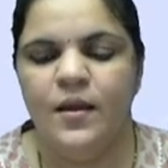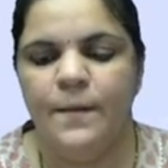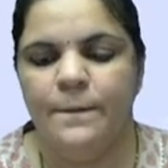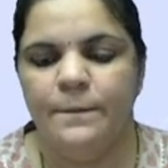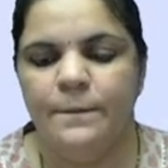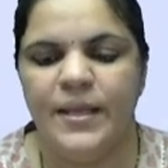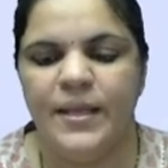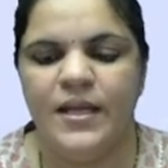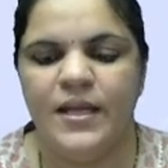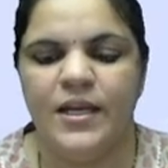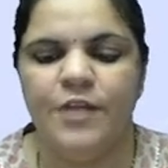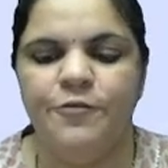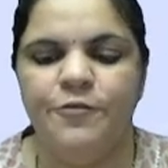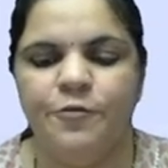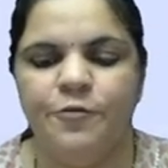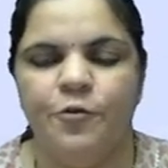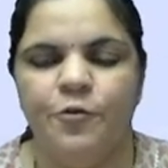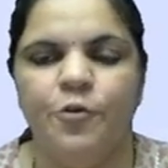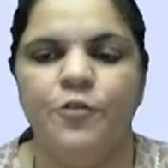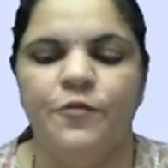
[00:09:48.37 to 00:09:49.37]
mainly
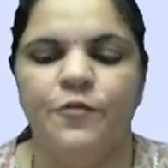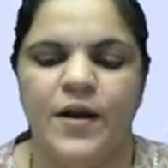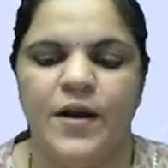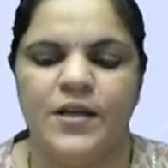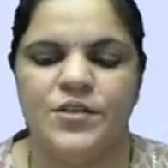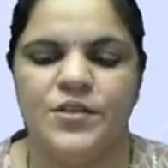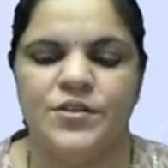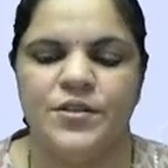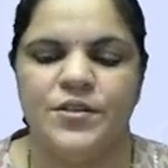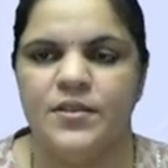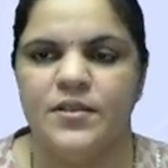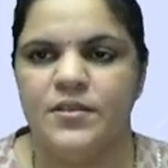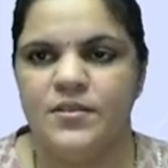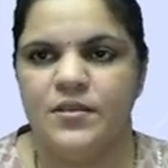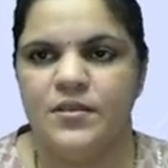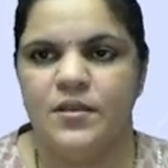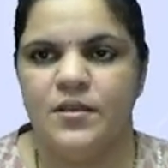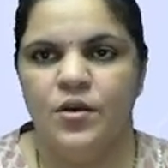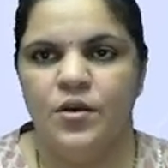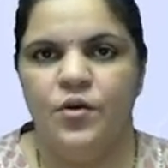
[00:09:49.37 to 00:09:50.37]
4 functions
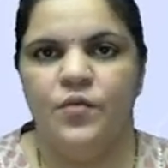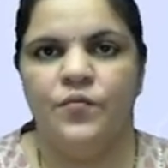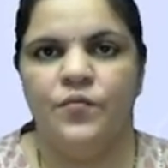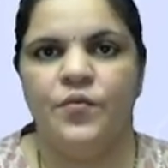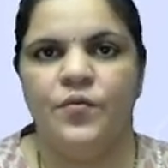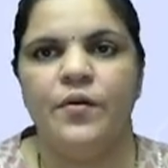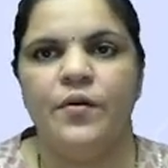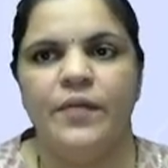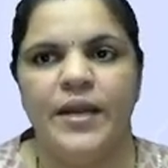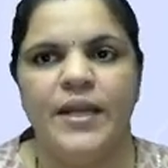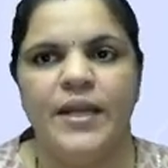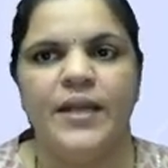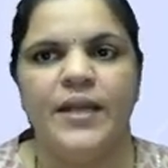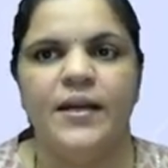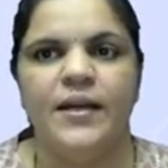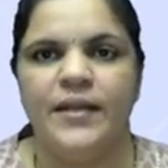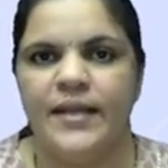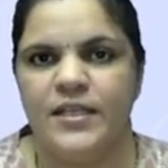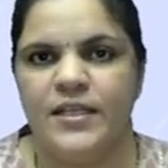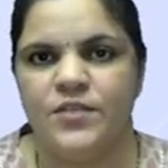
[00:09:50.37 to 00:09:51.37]
for reading a
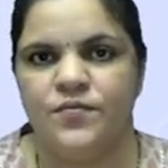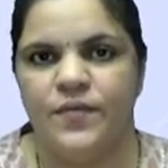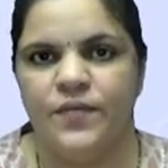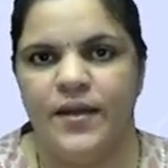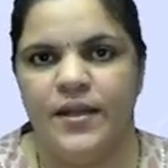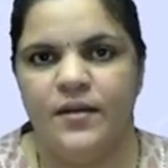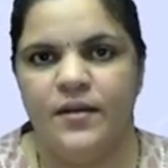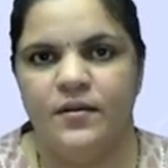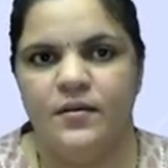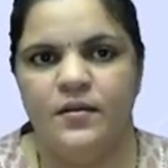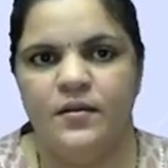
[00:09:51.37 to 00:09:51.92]
text file.